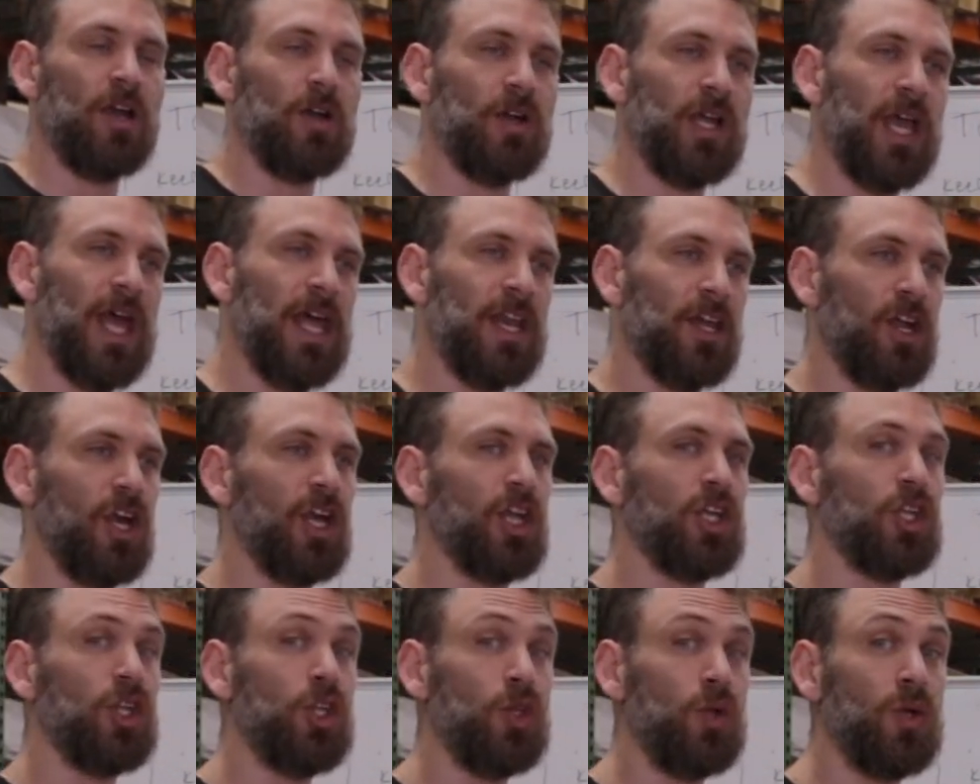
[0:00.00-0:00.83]
organic
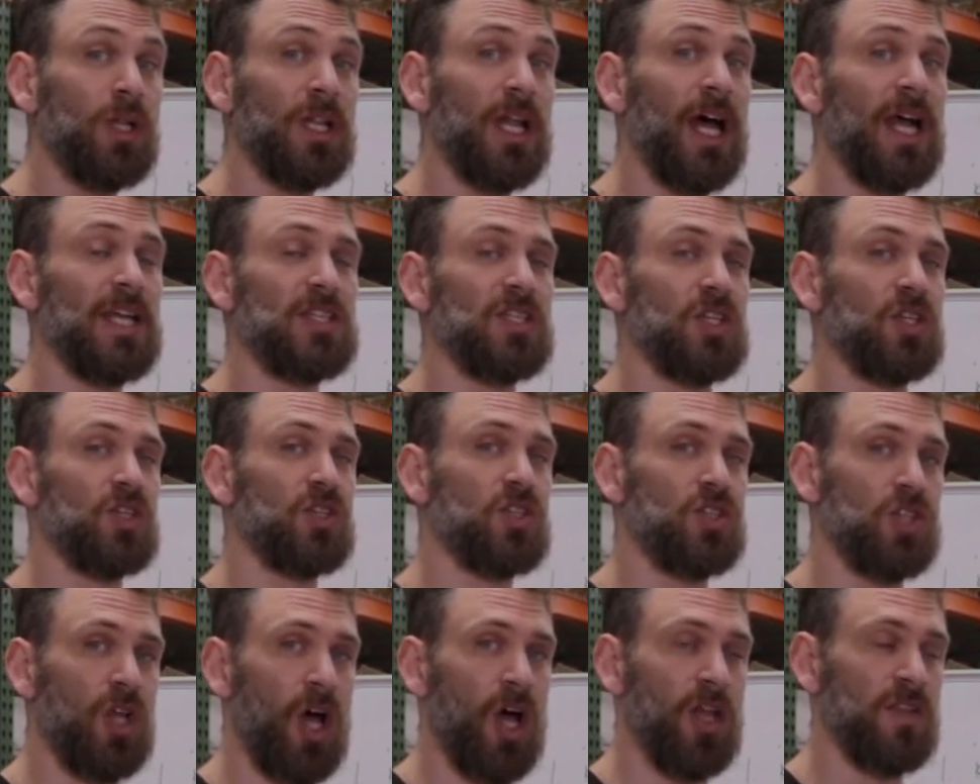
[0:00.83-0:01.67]
are utilizing
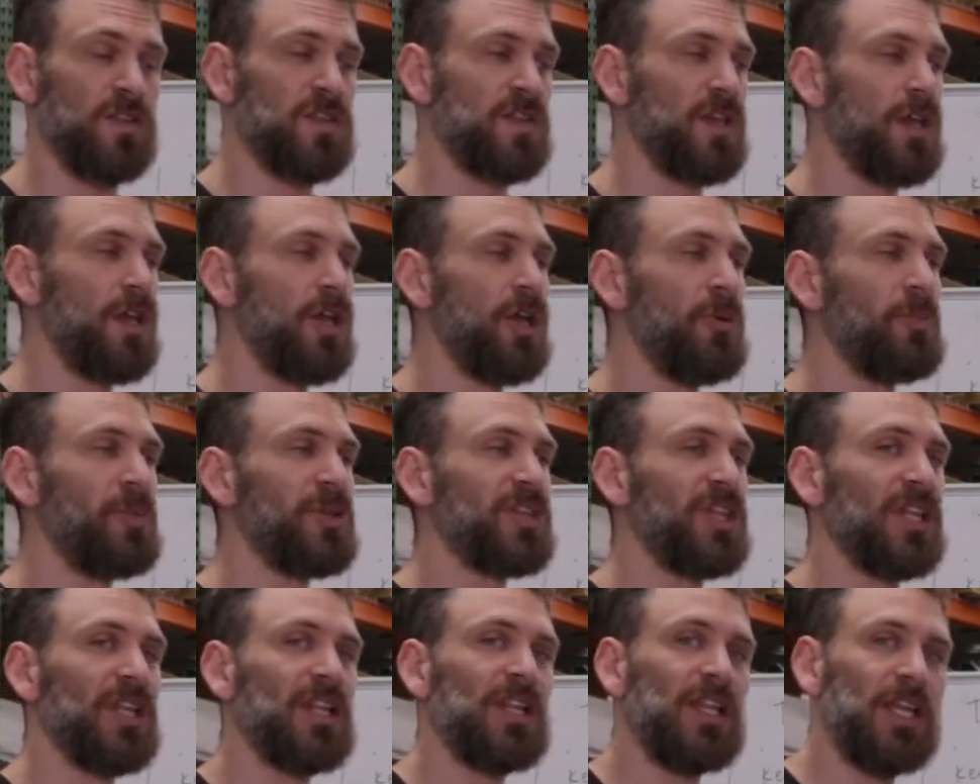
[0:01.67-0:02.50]
salts,
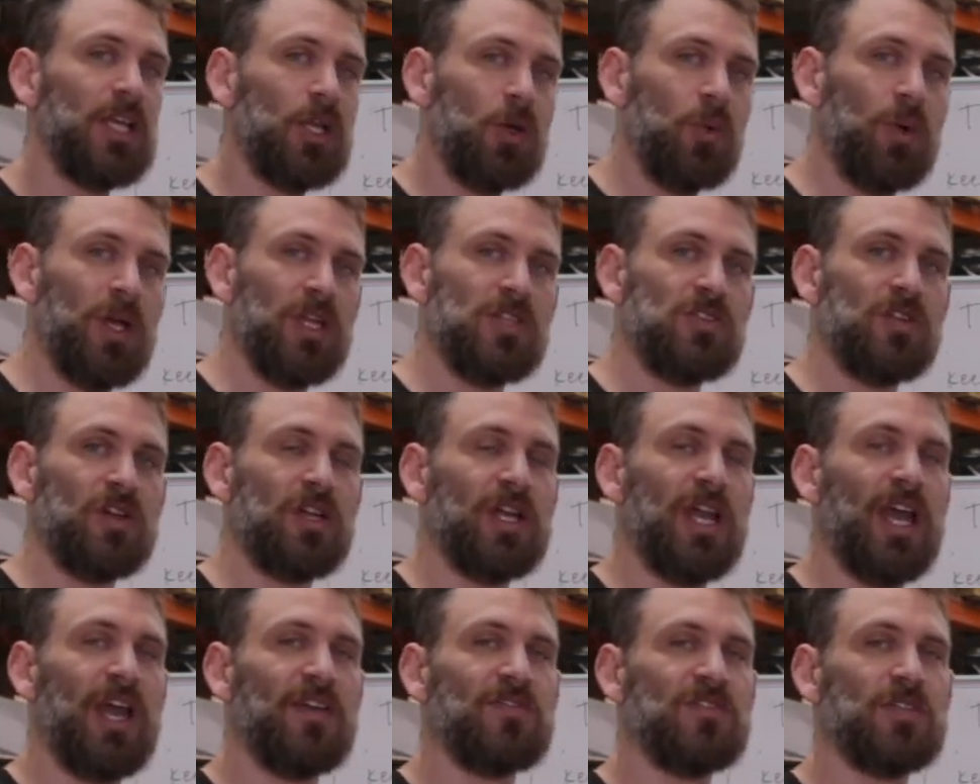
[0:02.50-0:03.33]
but the liquids are
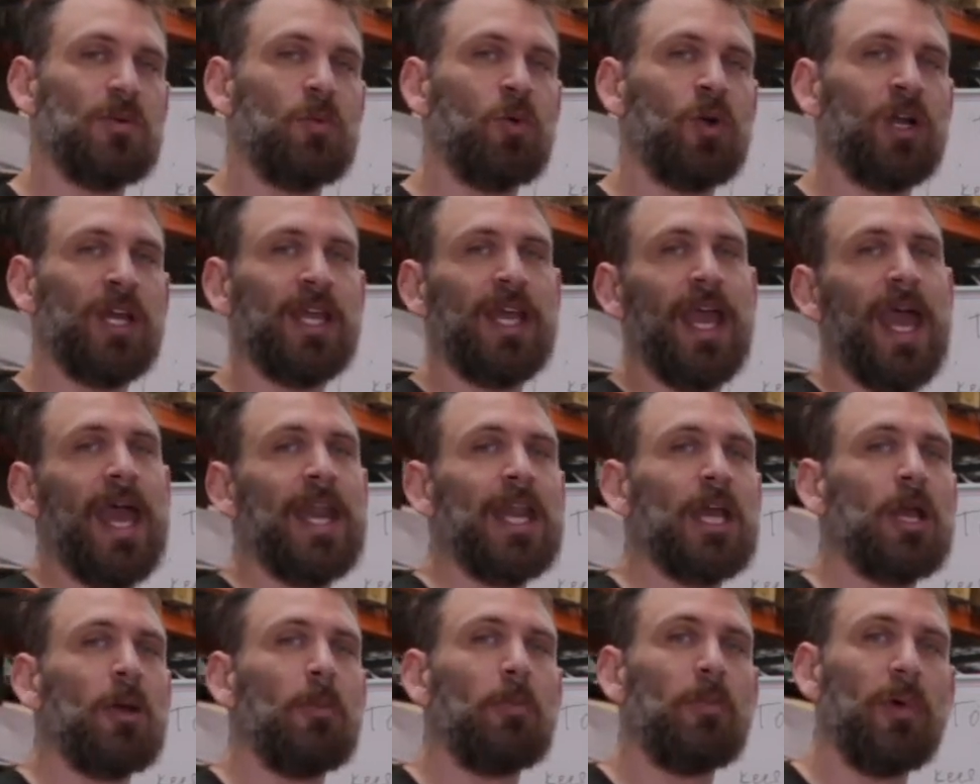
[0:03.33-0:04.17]
gonna have some
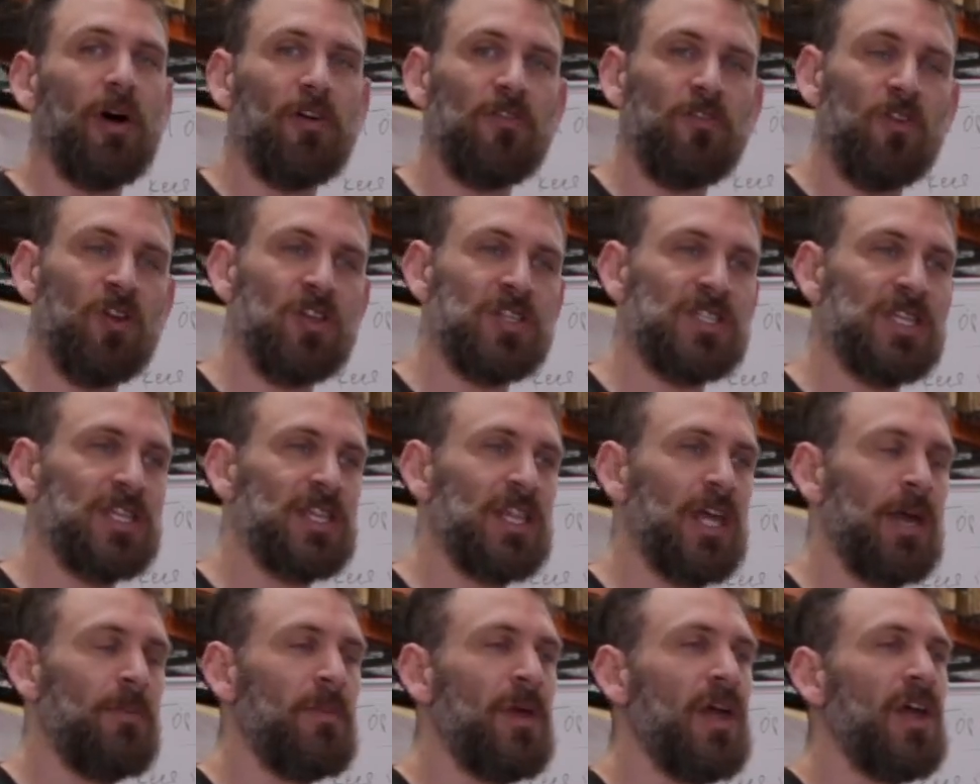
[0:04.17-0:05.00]
organic buffers in
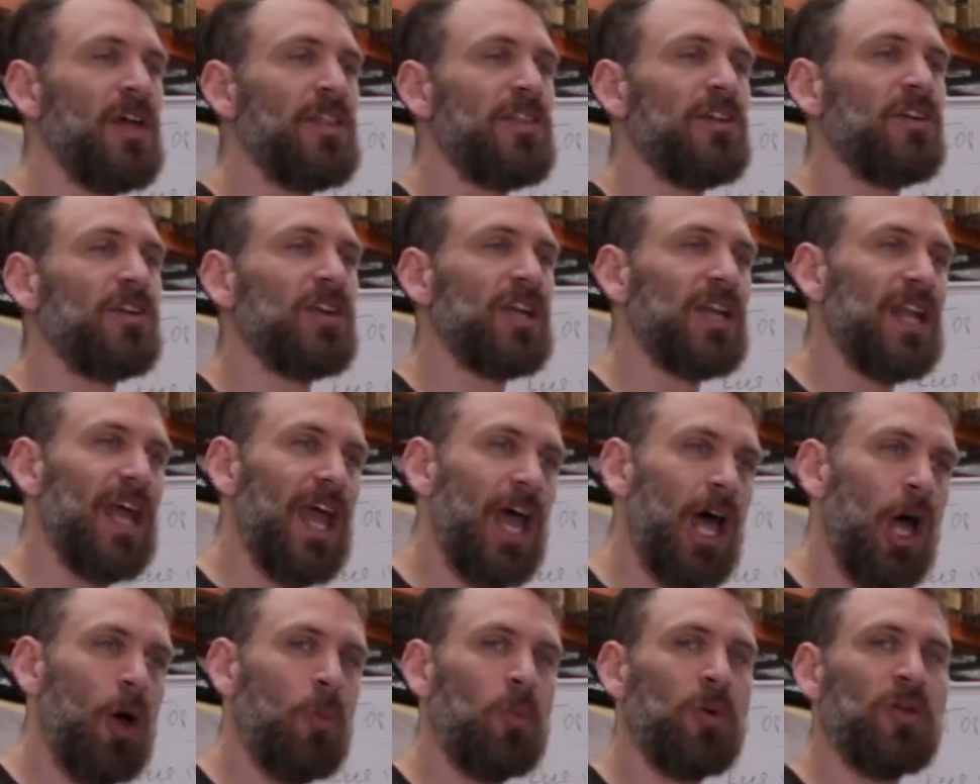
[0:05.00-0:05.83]
them that are gonna
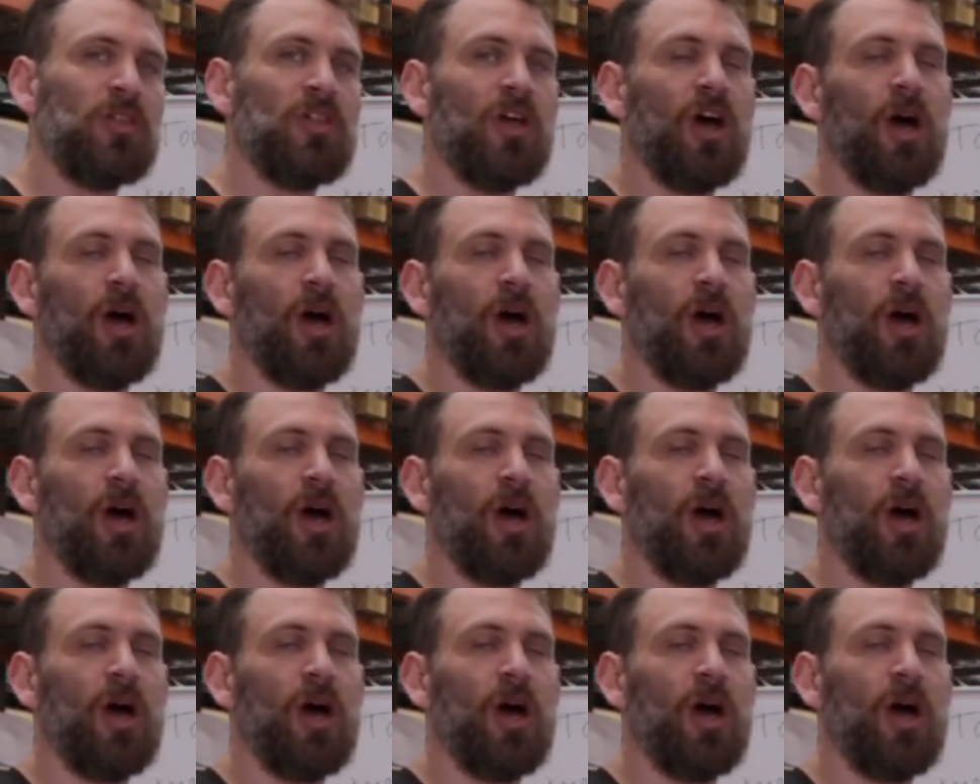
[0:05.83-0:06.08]
help with